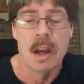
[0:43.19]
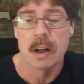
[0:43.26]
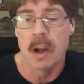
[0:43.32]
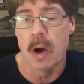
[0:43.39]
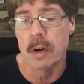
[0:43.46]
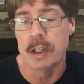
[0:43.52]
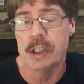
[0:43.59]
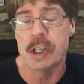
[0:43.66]

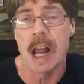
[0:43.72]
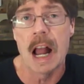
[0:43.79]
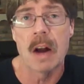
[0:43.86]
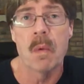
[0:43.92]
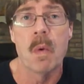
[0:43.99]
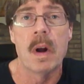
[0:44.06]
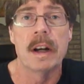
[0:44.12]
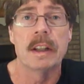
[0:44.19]
Cody
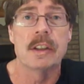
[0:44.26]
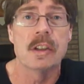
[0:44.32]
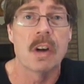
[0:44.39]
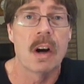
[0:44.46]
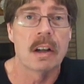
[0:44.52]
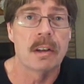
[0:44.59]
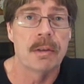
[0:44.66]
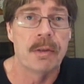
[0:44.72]
Shock won at
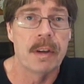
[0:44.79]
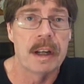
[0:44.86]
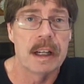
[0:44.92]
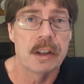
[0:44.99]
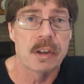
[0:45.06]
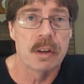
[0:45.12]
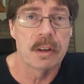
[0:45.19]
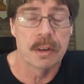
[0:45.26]
start to
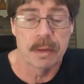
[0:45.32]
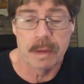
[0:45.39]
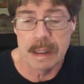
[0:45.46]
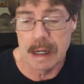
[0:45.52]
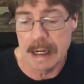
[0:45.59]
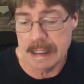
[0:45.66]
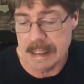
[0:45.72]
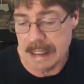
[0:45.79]
finish on a
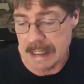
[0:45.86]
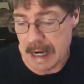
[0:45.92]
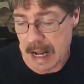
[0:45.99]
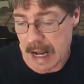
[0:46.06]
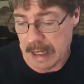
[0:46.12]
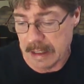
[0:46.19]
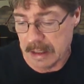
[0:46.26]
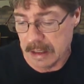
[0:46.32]
319
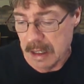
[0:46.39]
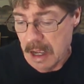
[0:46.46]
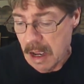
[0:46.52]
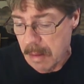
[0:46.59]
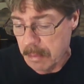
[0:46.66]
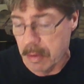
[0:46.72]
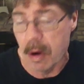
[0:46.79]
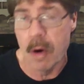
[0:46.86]
Honda
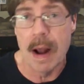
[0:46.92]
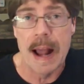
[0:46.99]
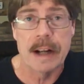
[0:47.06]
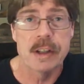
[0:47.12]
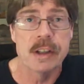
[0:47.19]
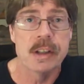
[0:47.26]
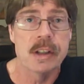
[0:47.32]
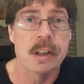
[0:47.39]
Pro
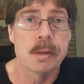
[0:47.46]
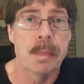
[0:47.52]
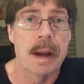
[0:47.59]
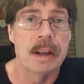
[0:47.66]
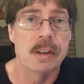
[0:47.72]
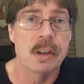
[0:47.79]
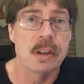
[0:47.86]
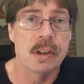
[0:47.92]
Action
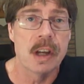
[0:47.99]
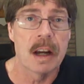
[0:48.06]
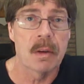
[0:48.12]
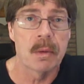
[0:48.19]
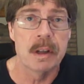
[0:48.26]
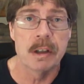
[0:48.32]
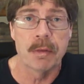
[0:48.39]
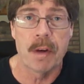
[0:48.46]
suspension.
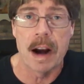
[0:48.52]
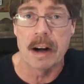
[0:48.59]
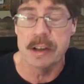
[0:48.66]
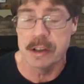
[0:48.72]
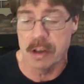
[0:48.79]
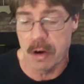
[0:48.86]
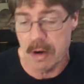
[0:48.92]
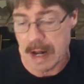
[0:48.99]
Check Reese
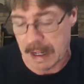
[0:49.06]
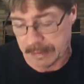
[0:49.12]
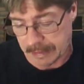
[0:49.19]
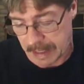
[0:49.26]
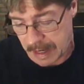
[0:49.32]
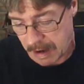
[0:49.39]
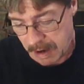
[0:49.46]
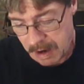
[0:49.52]
Firestone out
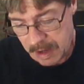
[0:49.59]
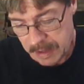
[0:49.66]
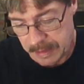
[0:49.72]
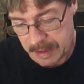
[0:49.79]
there.